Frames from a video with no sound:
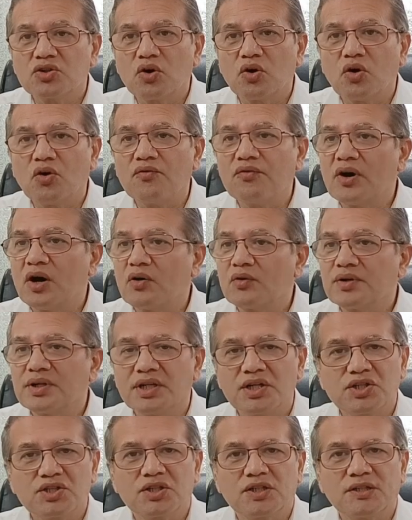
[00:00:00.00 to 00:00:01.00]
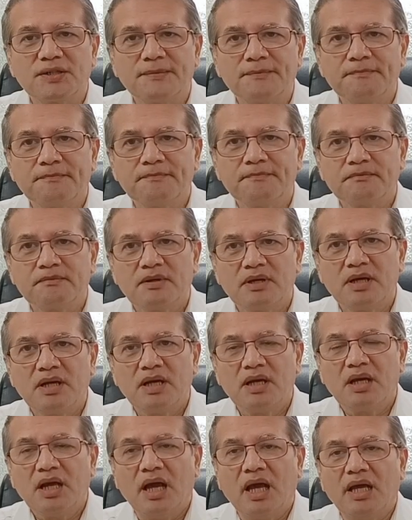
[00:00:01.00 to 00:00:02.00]
of our nation.
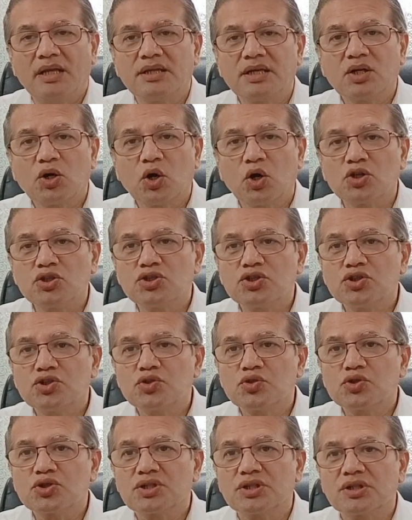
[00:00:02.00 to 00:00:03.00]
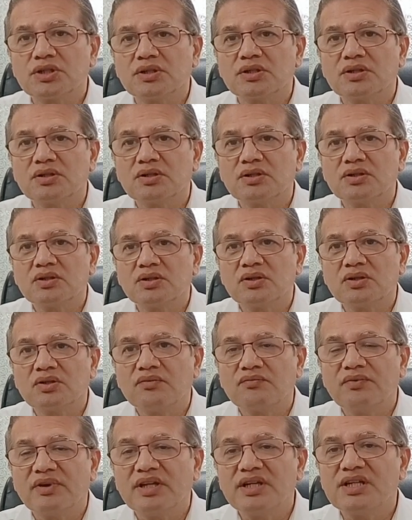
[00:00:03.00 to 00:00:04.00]
And the Constitution,
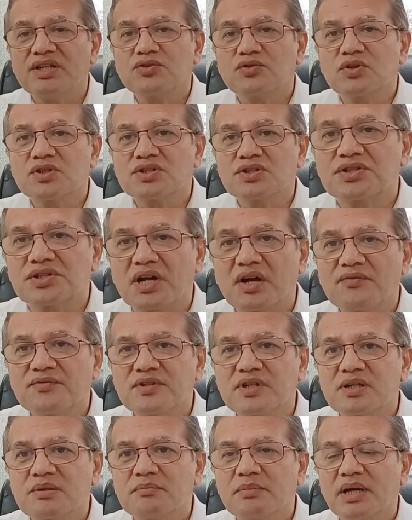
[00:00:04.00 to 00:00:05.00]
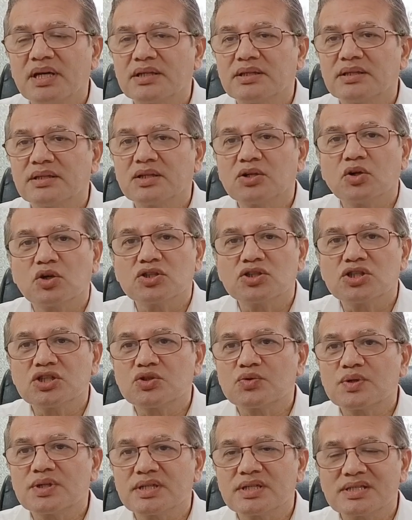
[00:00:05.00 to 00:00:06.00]
when it was drafted by the
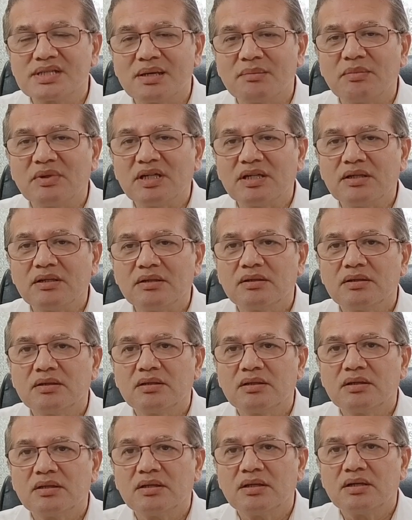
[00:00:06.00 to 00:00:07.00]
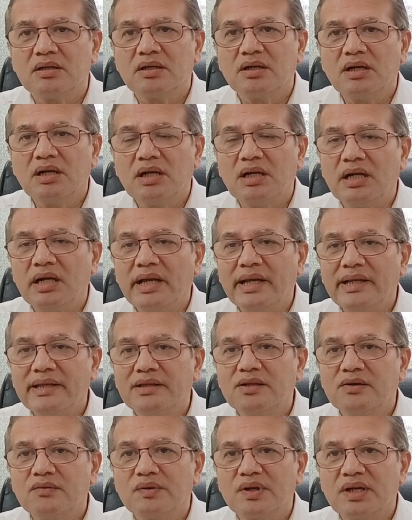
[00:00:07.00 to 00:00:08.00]
Constituent Assembly, laid
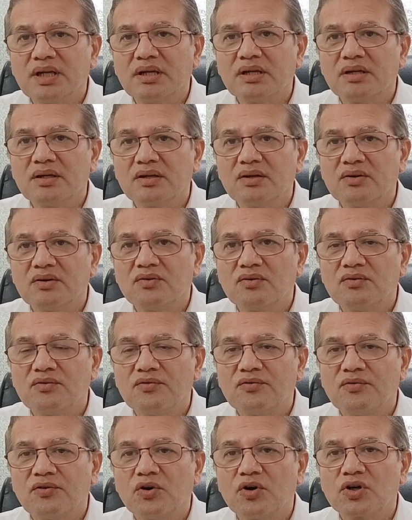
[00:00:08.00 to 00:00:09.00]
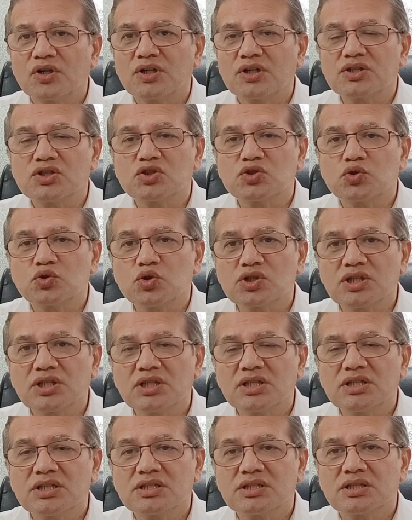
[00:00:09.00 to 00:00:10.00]
the way for a
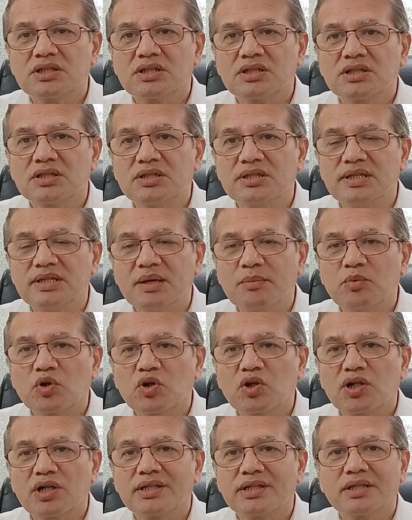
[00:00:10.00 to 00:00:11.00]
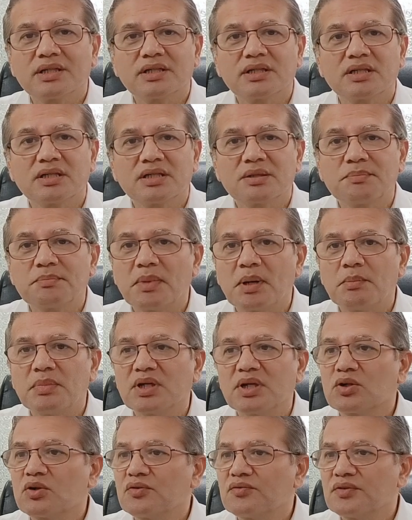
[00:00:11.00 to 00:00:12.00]
socialist, democratic
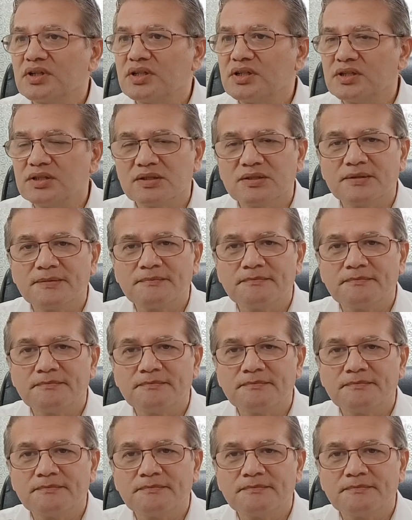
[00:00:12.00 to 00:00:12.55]
Republic of India.